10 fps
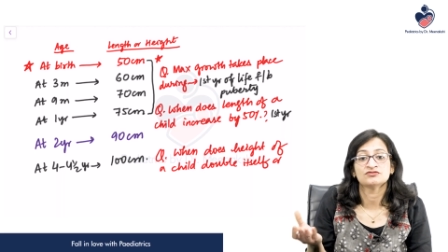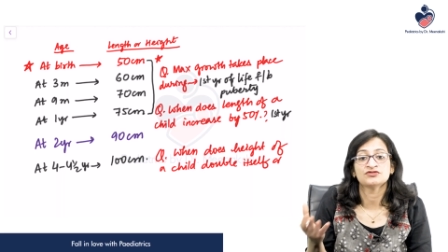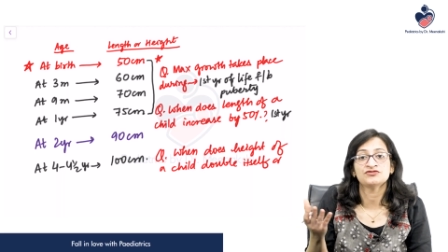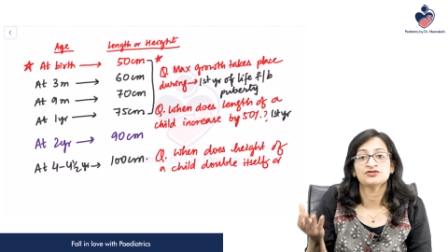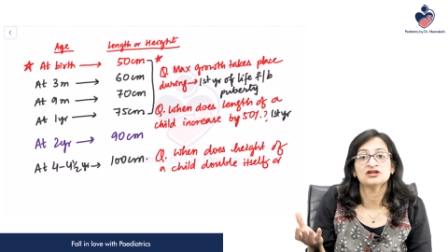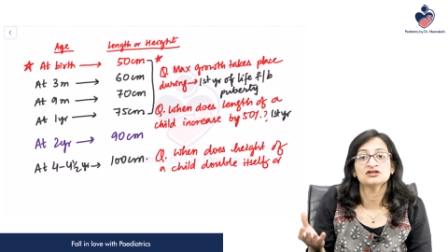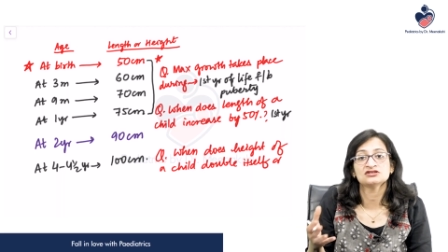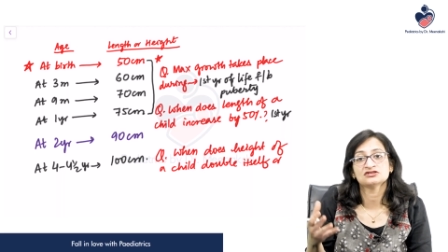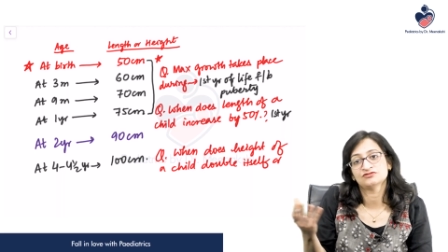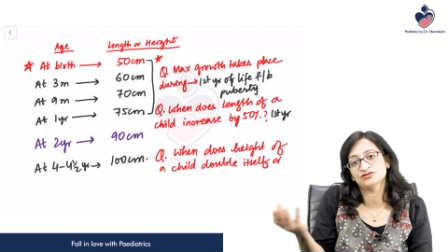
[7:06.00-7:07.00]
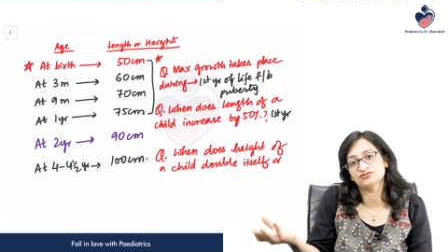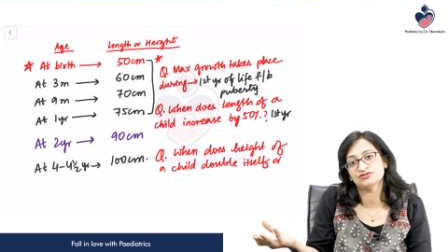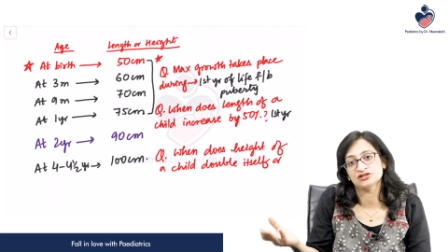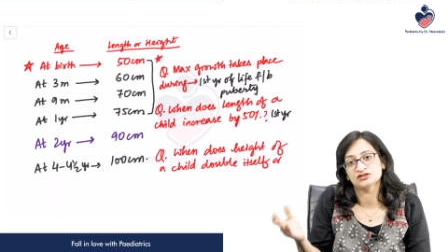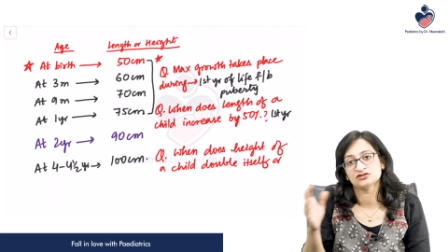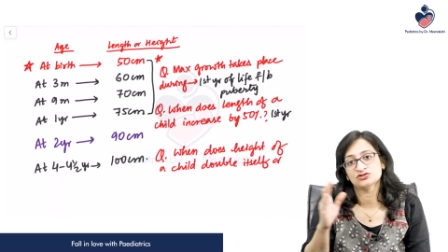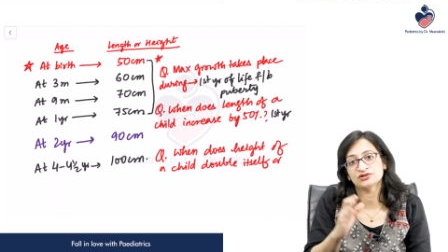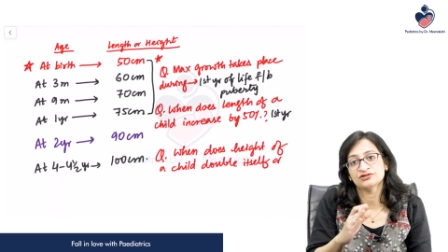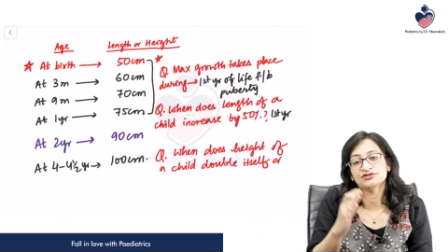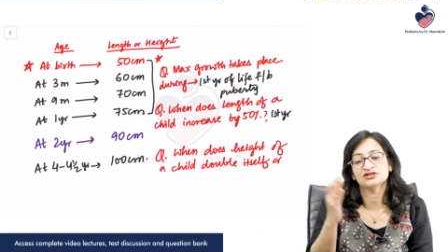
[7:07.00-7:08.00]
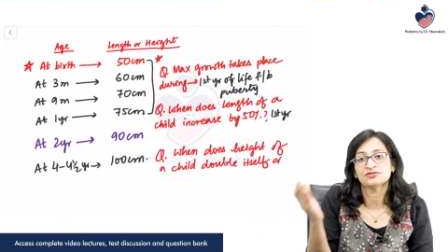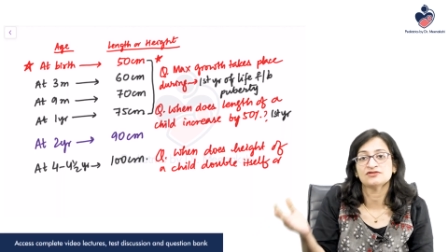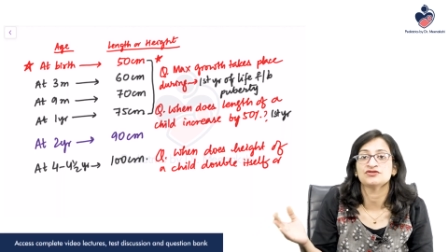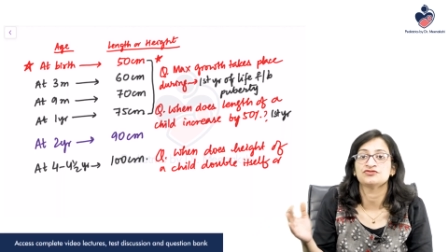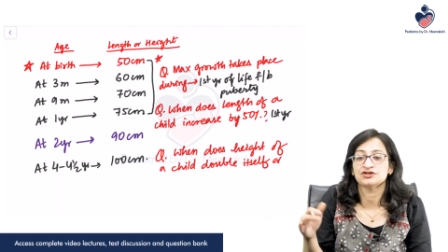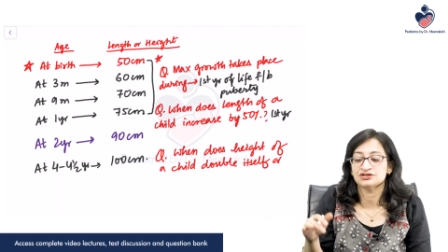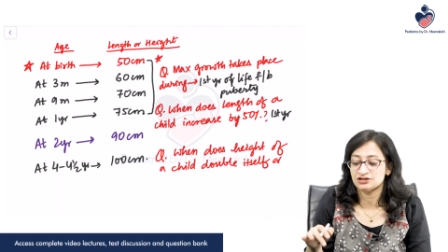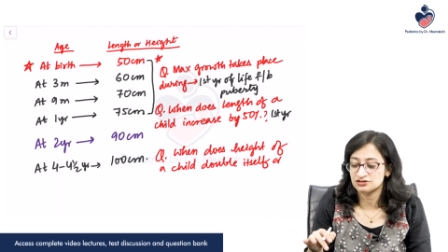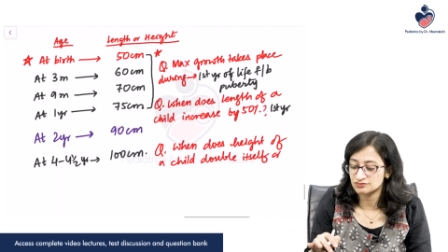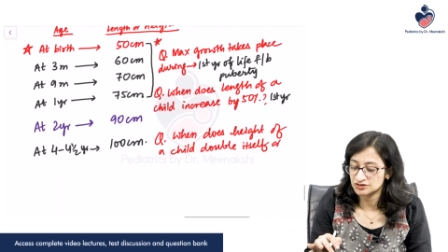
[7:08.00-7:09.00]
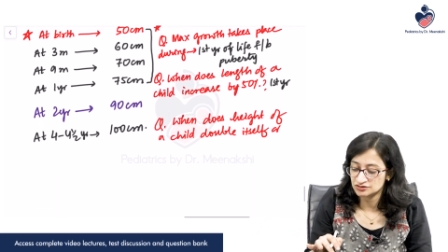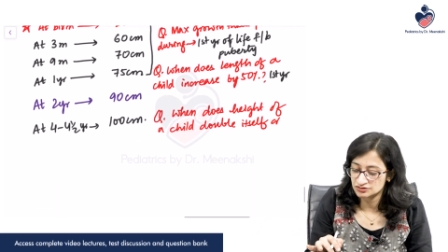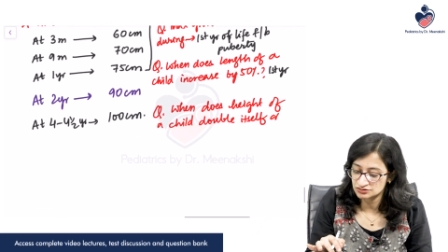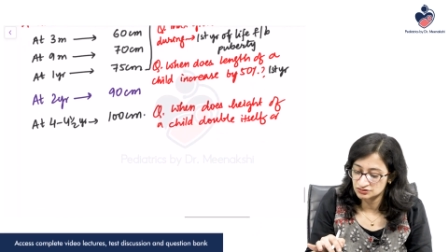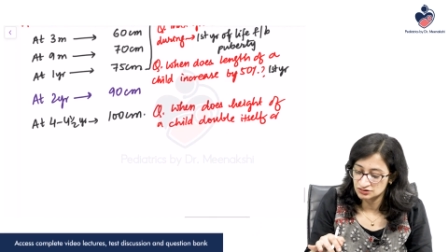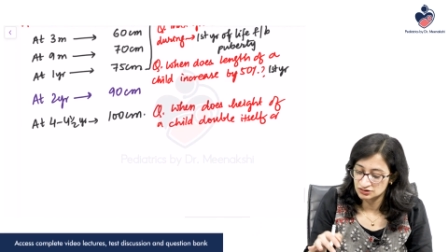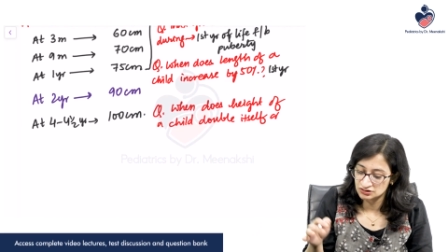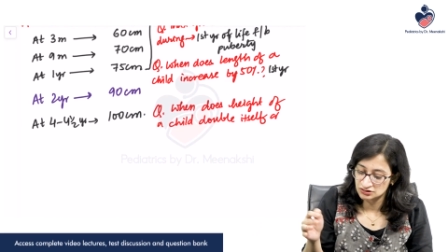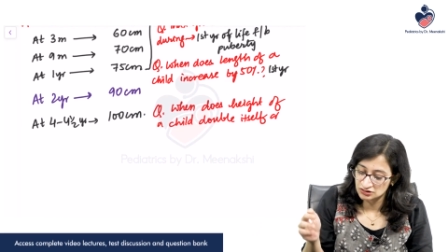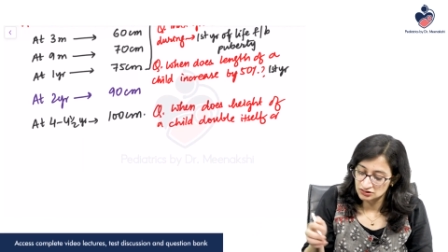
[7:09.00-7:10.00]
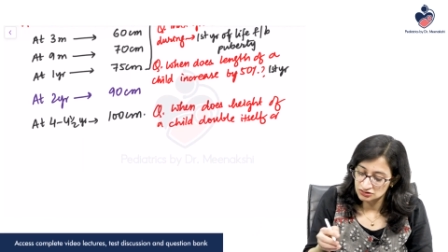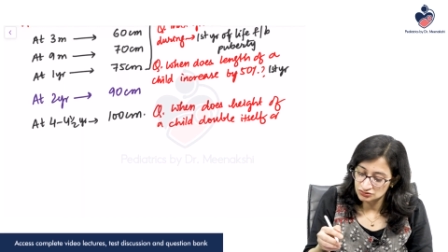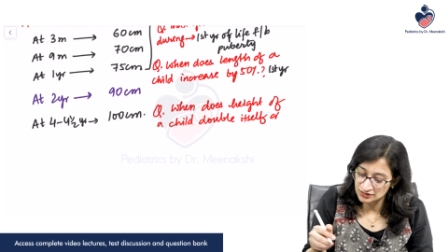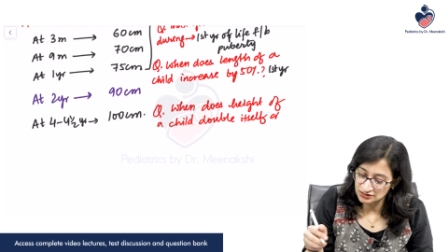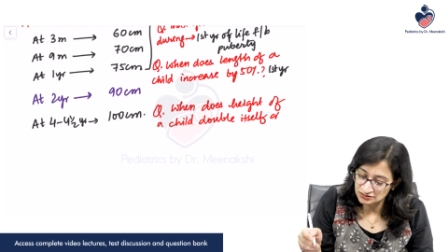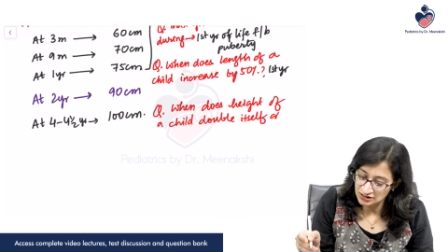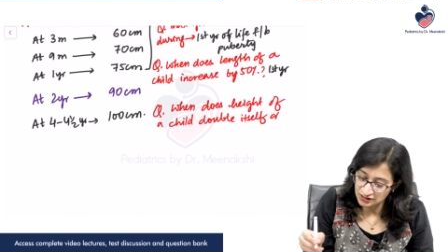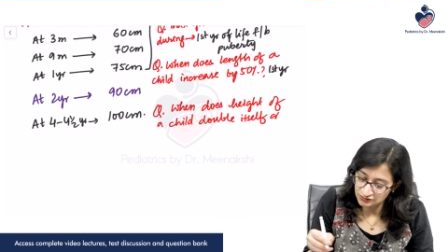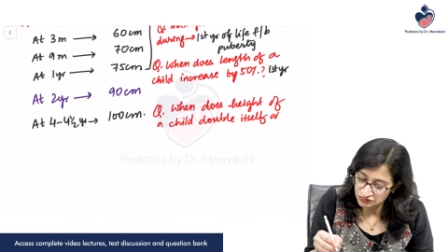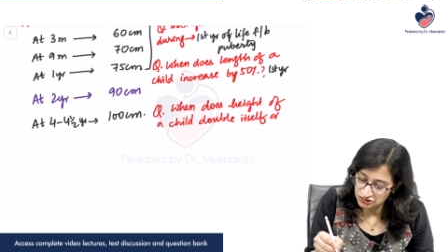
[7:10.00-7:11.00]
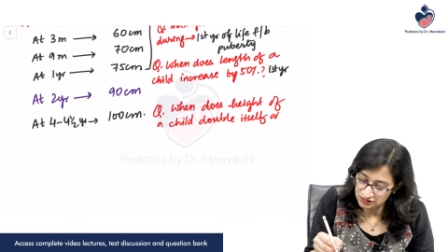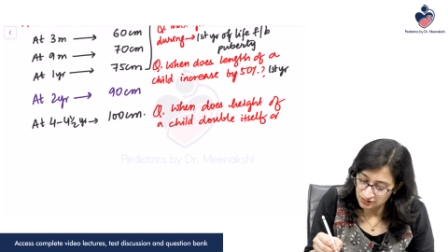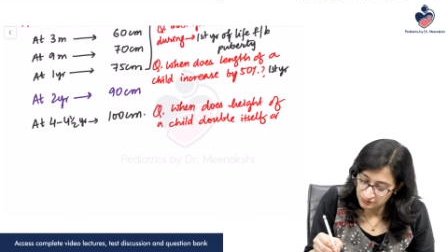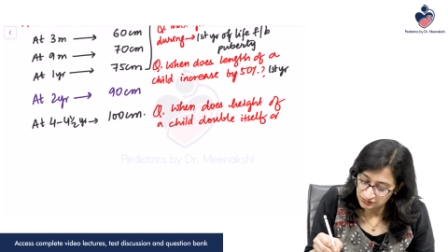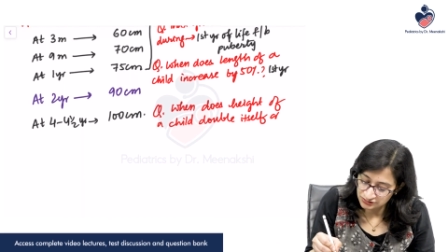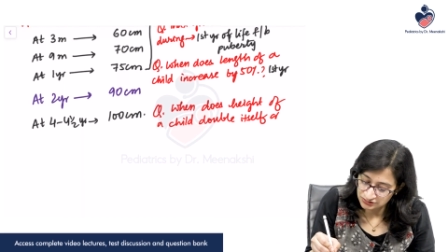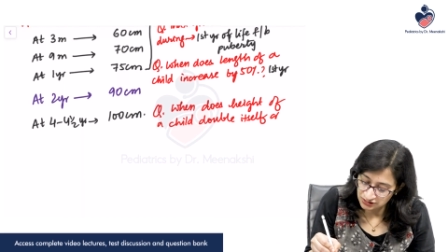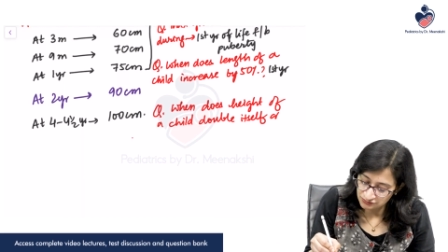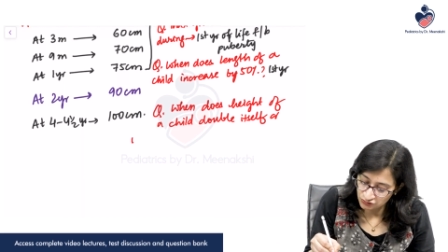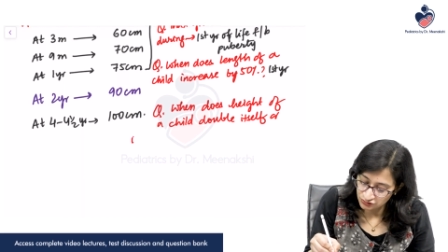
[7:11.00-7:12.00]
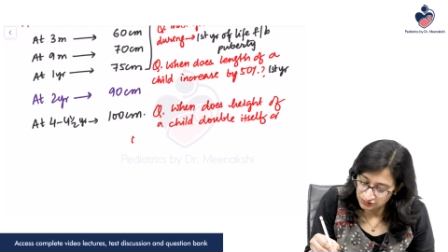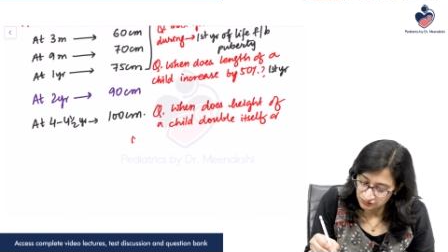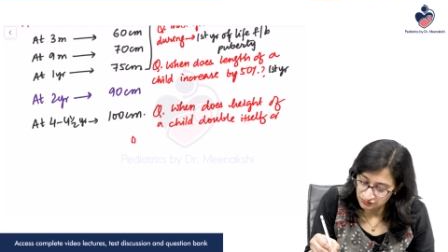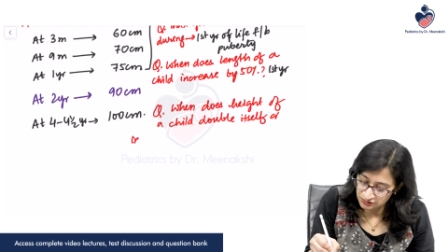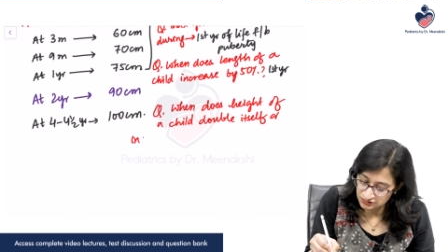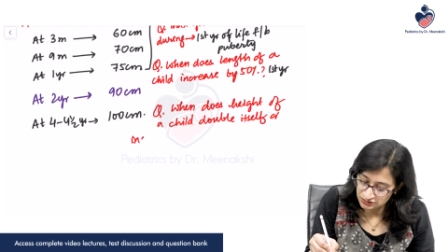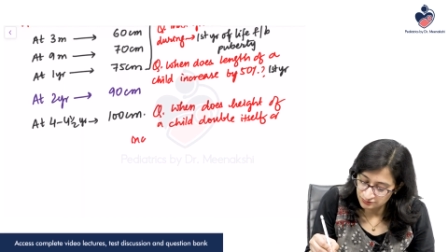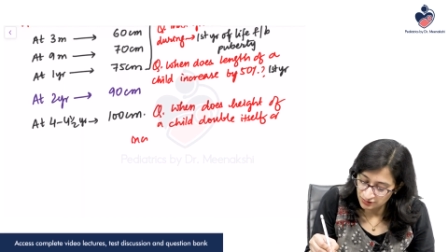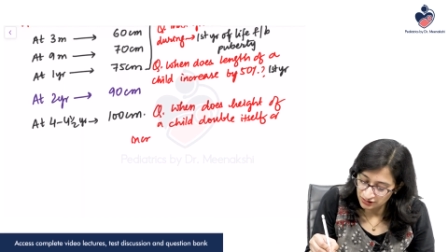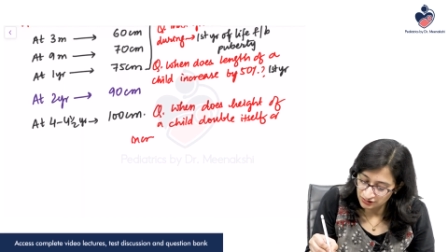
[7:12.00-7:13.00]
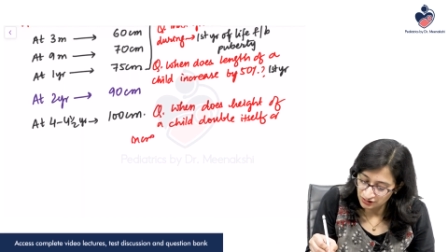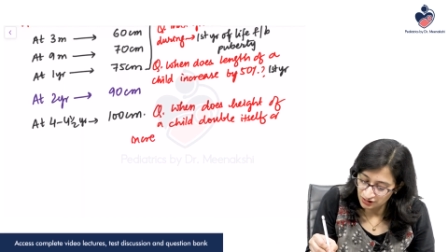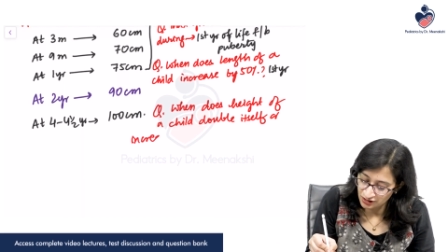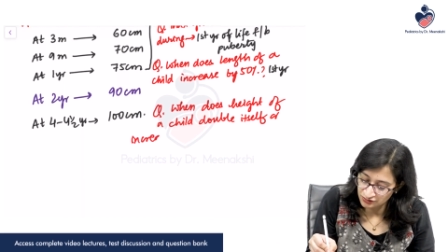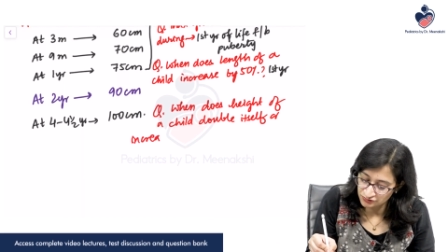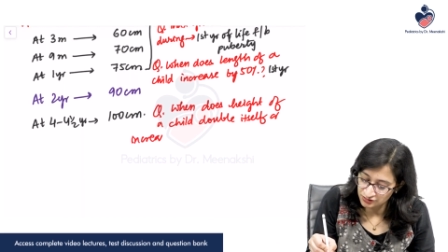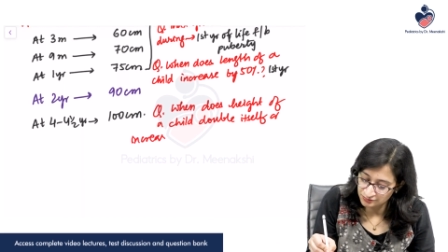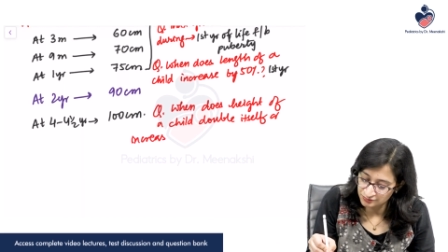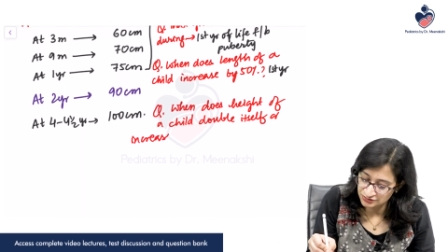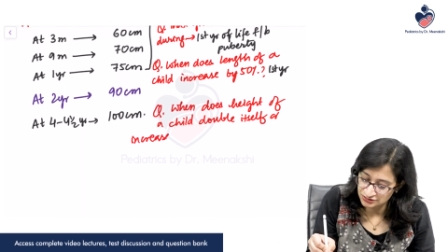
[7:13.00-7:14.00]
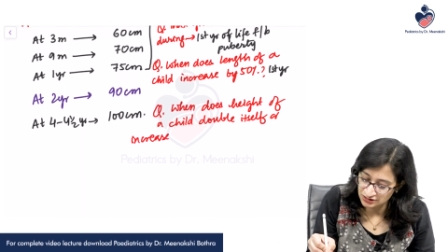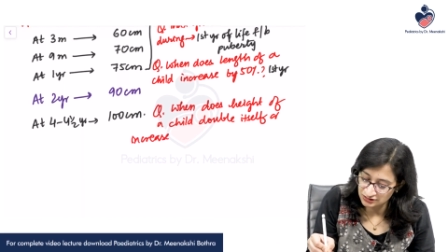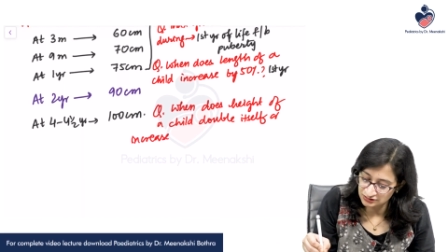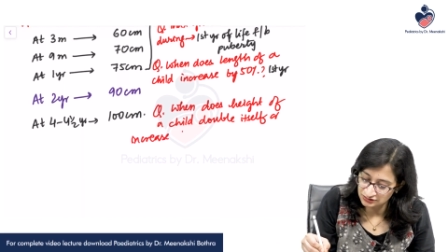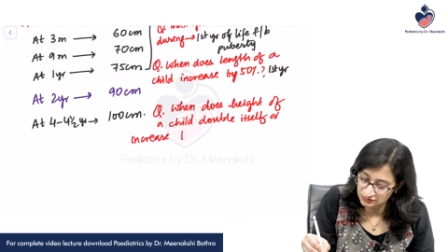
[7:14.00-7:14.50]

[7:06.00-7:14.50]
of 50 is 50. So increase by 50 centimeters. So when does the height of a child double itself or increase by 100%?